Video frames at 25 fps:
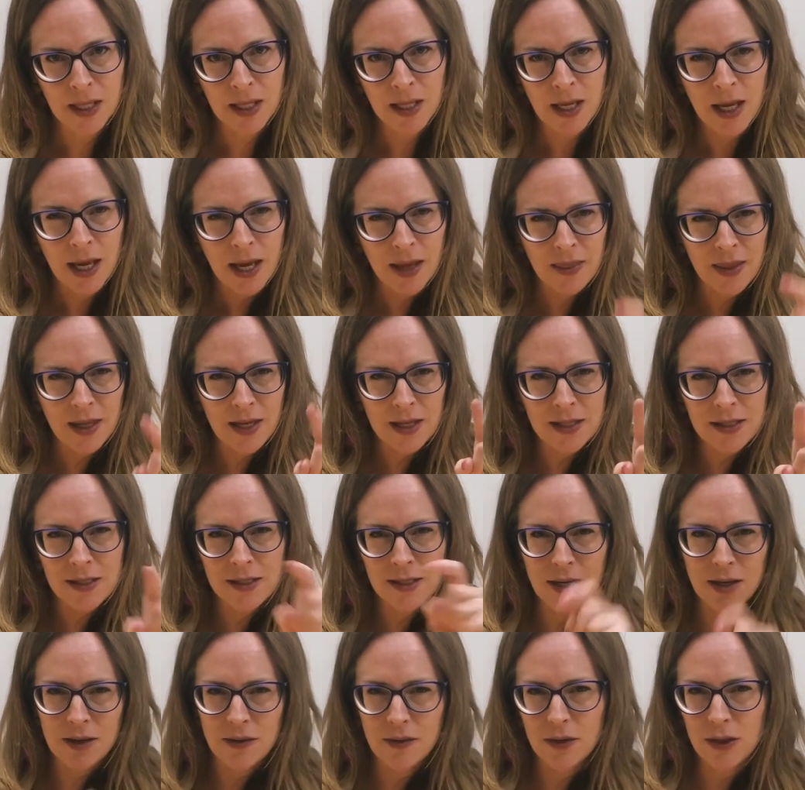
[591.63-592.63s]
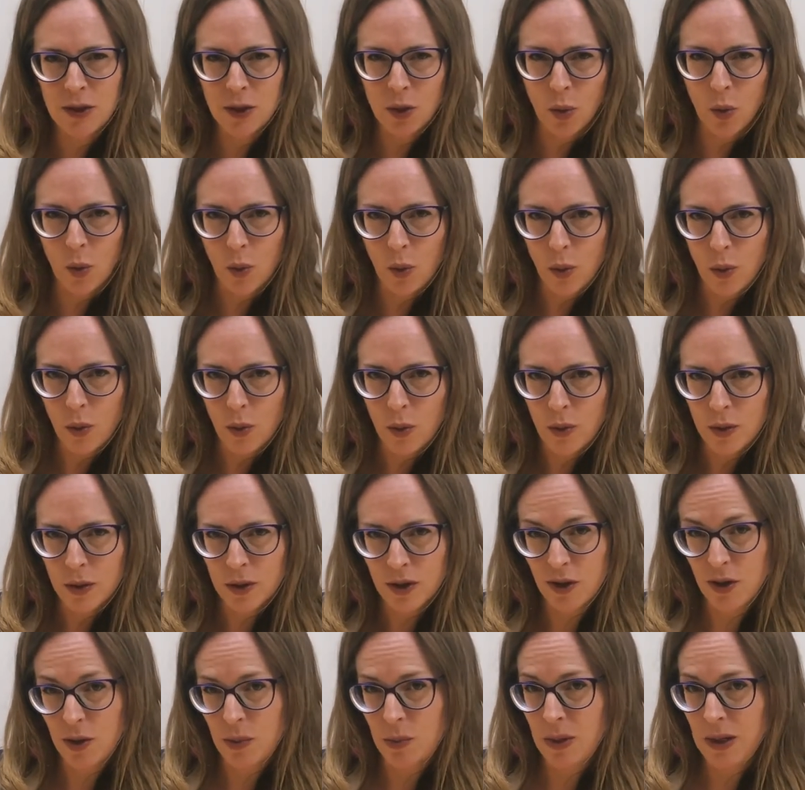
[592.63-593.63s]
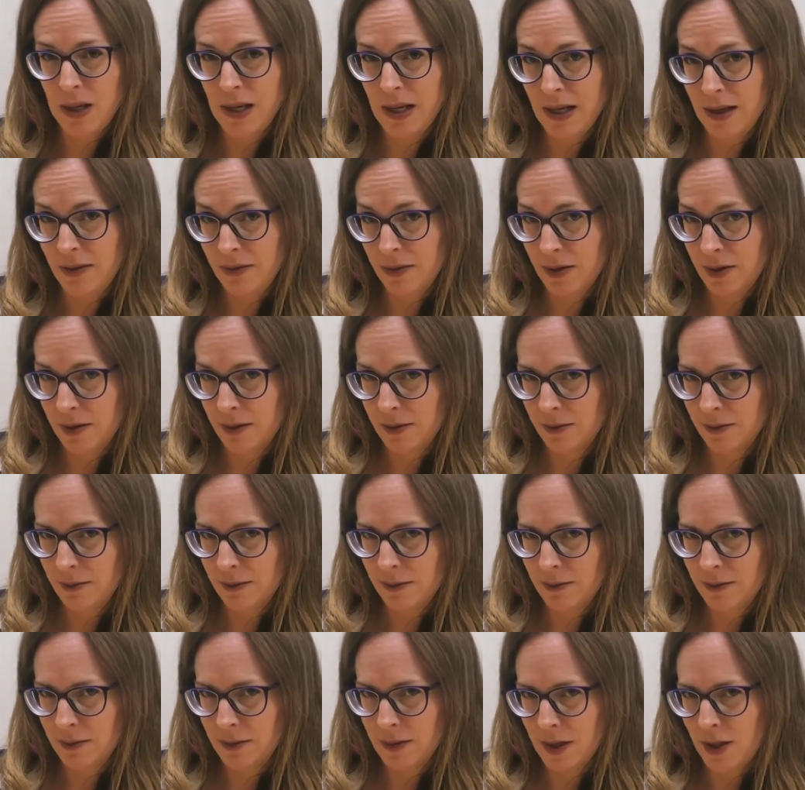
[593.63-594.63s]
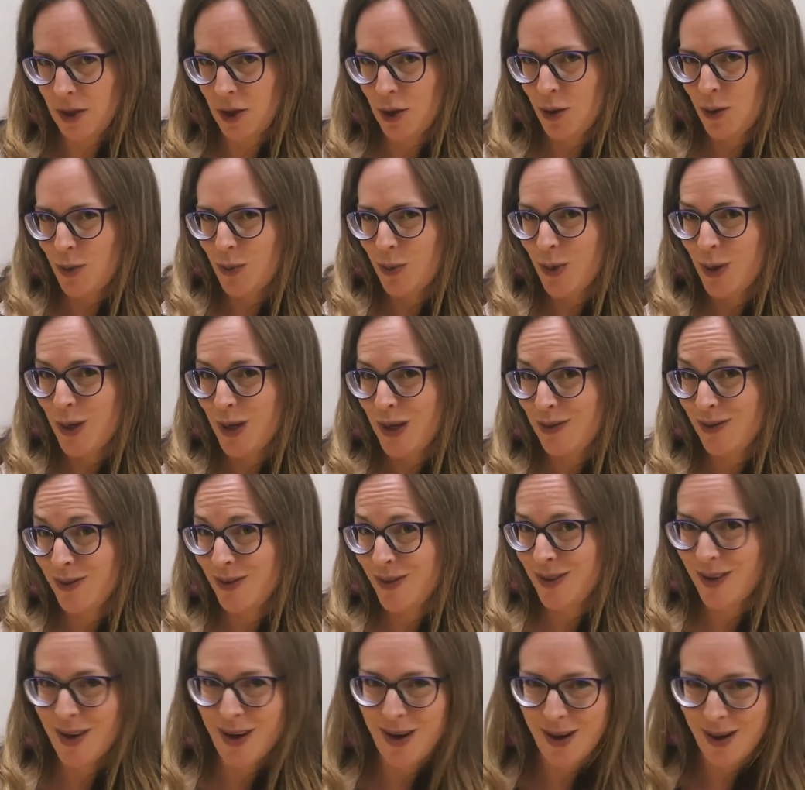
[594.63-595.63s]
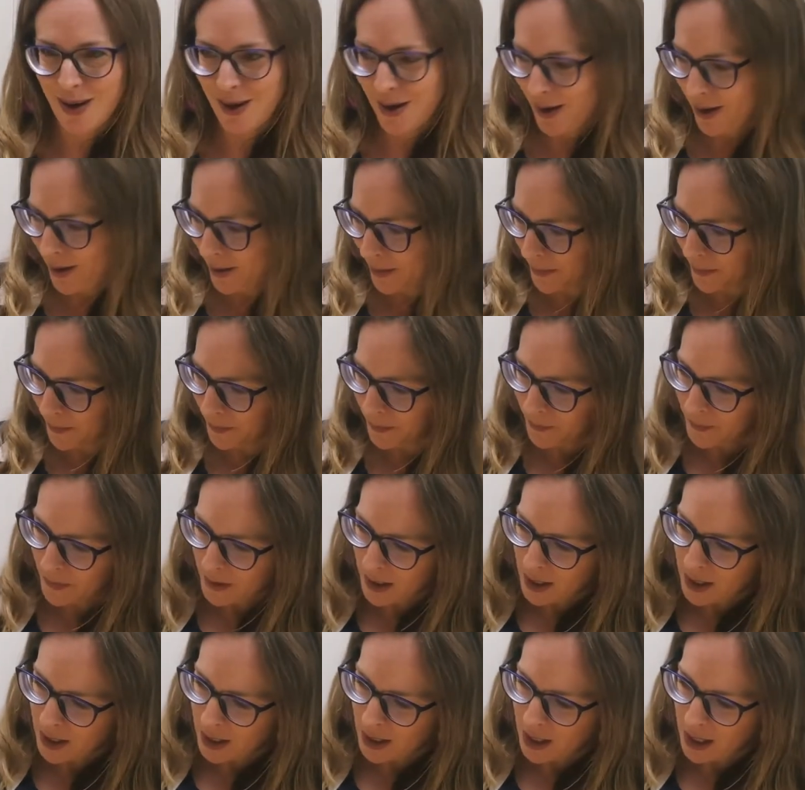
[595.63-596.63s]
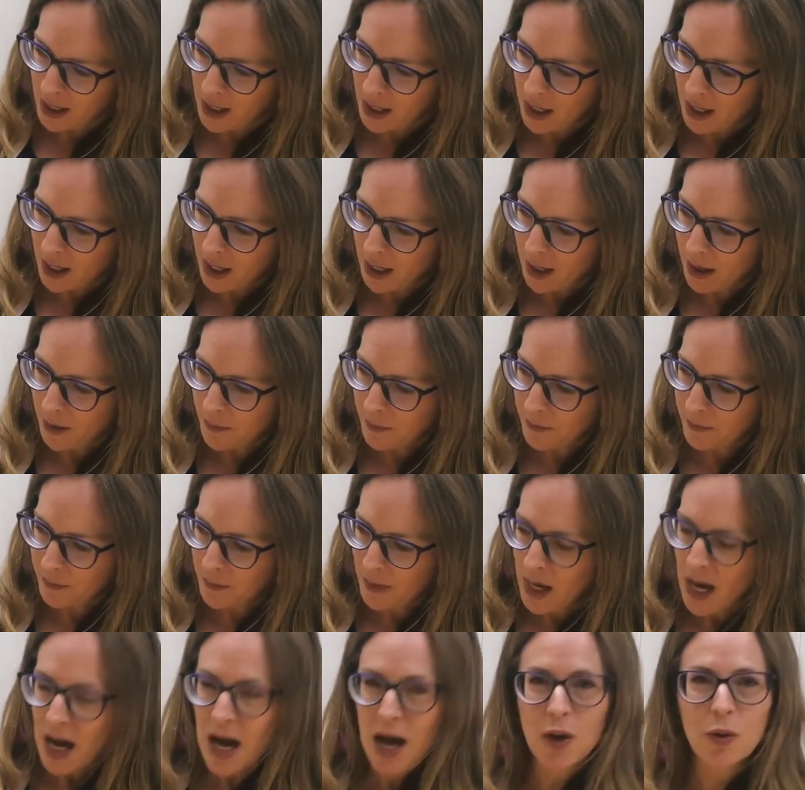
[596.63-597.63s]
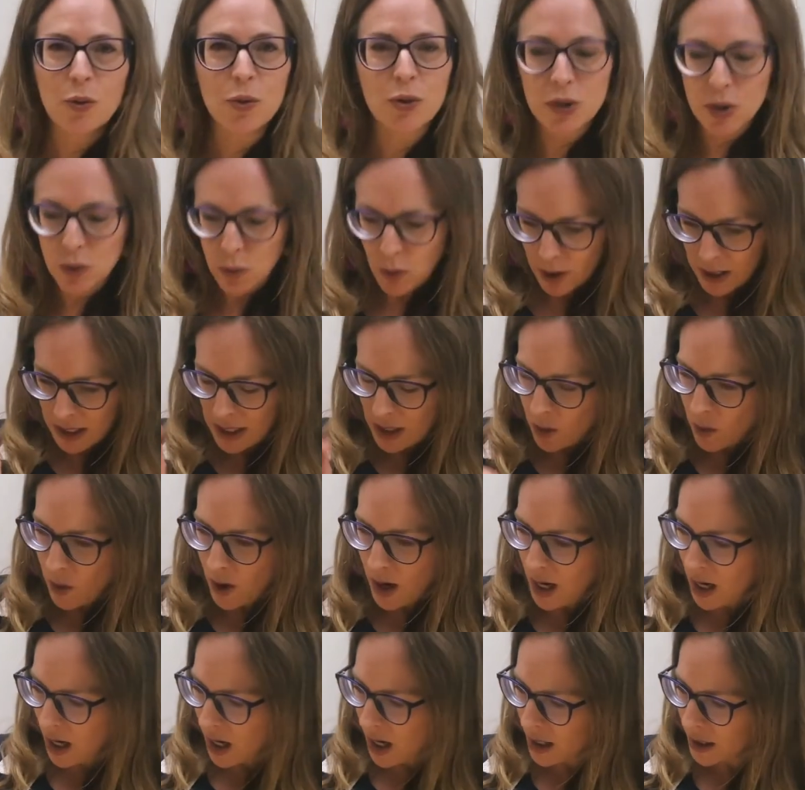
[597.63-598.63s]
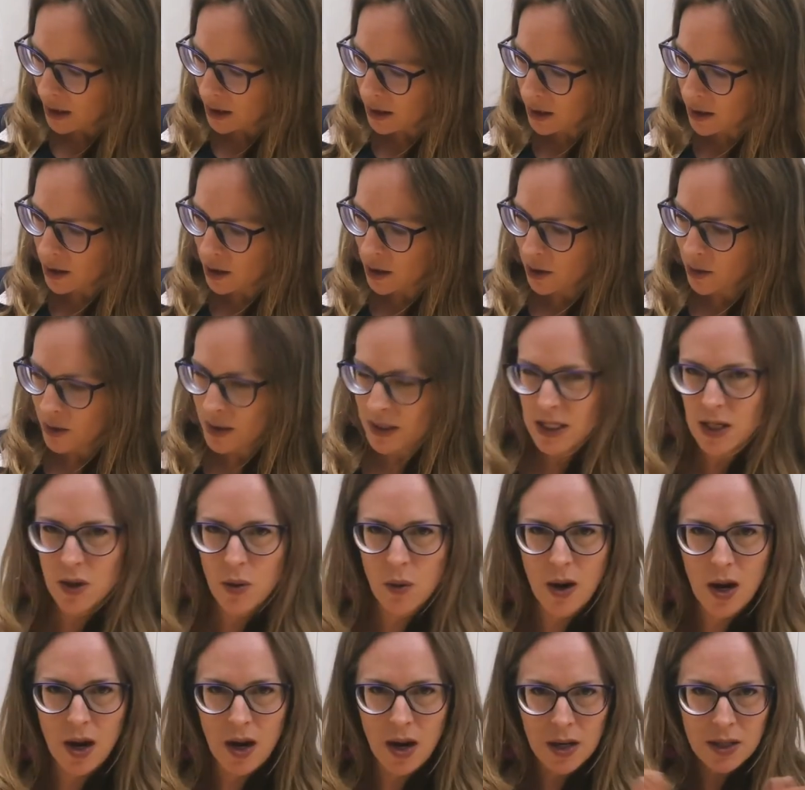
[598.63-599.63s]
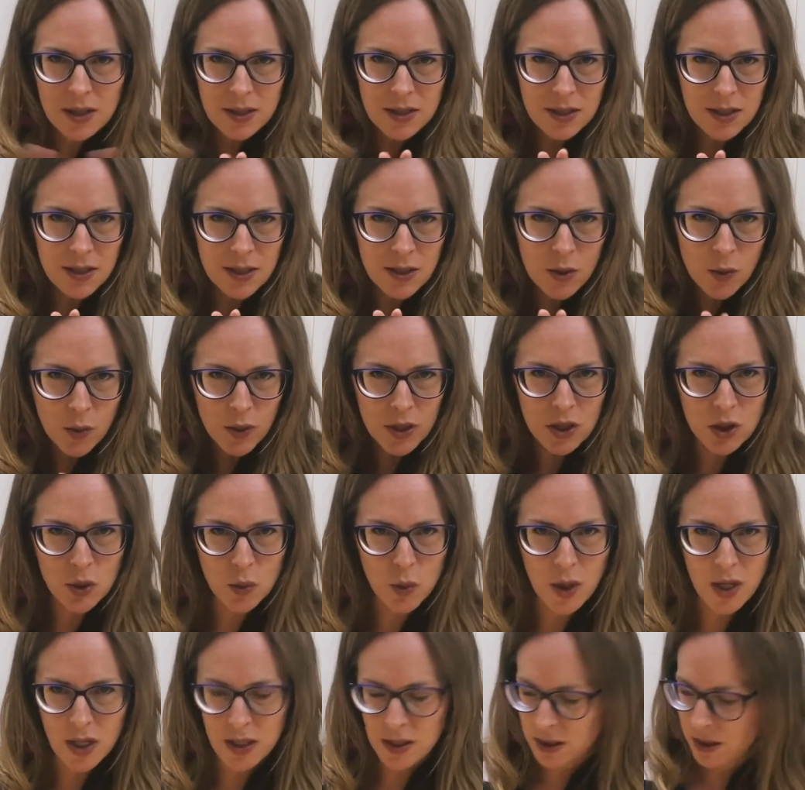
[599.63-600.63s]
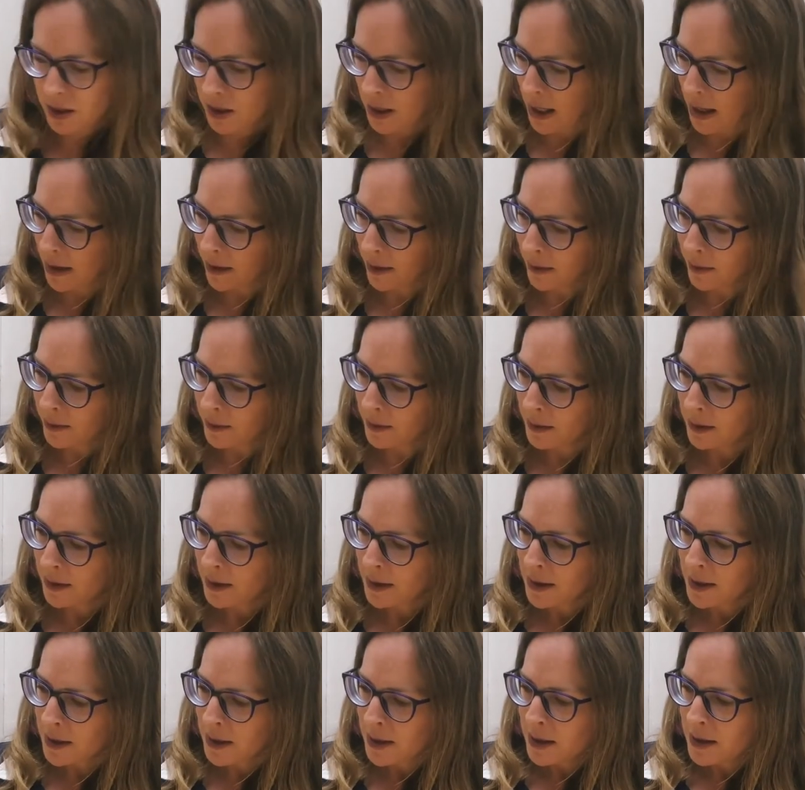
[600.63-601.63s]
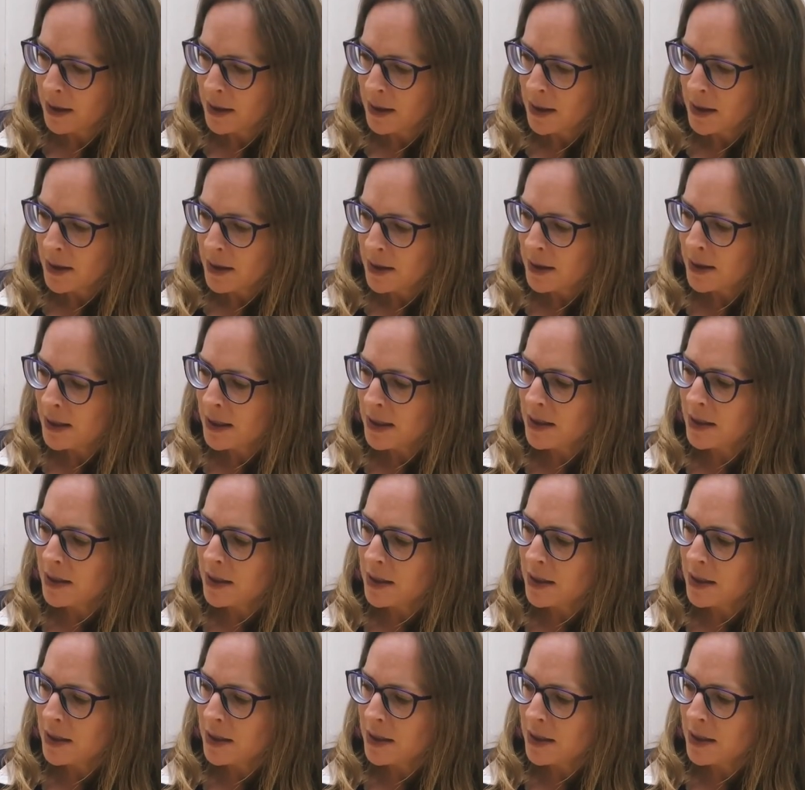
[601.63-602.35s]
And then instead of your, you can be clever and you can put in thy. And also what he quite likes to do is he quite likes to squish words together. Sister